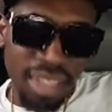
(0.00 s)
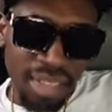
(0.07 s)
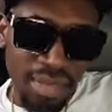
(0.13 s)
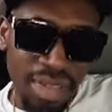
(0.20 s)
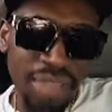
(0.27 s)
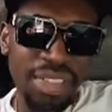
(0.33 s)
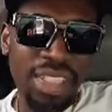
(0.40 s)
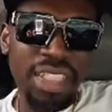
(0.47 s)
I
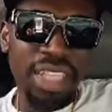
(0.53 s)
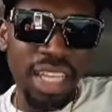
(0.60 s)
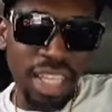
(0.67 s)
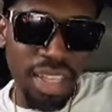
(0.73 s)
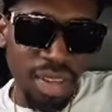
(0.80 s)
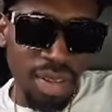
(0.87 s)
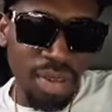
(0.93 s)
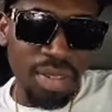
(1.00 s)
have to say,
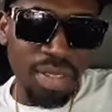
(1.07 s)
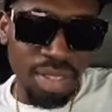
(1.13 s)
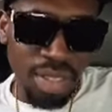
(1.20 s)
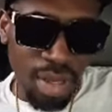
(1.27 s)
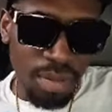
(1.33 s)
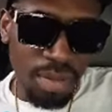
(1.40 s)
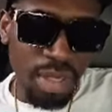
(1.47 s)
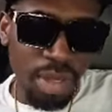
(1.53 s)
yo,
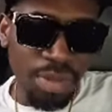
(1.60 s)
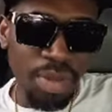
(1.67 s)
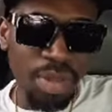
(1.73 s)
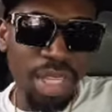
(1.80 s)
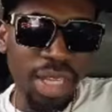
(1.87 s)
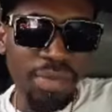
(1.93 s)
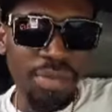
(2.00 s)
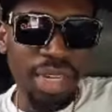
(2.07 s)
thumbs up to
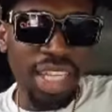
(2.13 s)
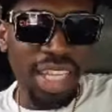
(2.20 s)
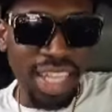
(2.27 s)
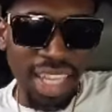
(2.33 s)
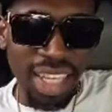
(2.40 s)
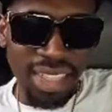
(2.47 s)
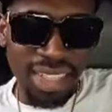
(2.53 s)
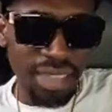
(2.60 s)
them
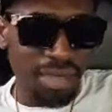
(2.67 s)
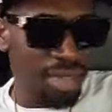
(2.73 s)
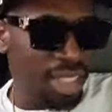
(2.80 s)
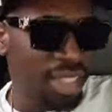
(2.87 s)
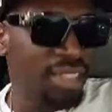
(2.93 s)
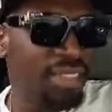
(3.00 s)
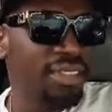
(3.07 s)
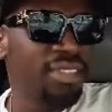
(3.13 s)
mother, you see me?
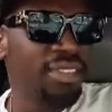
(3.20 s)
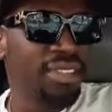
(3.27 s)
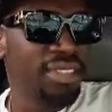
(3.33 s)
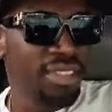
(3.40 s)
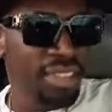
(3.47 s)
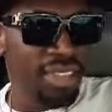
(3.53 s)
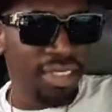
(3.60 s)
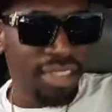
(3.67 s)

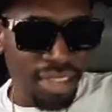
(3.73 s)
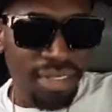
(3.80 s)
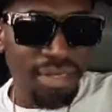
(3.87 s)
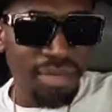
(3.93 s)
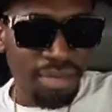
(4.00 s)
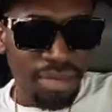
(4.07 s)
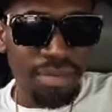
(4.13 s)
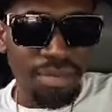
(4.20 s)

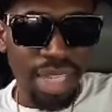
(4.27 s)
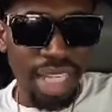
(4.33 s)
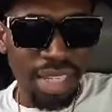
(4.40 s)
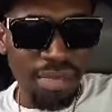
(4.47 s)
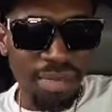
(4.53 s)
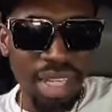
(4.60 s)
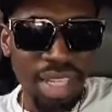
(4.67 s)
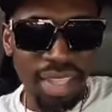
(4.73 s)
Big
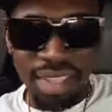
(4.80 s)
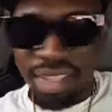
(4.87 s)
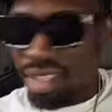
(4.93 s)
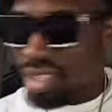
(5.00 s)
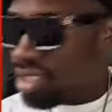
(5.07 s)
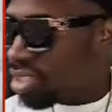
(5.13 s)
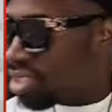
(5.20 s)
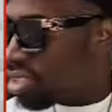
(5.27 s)
man thing.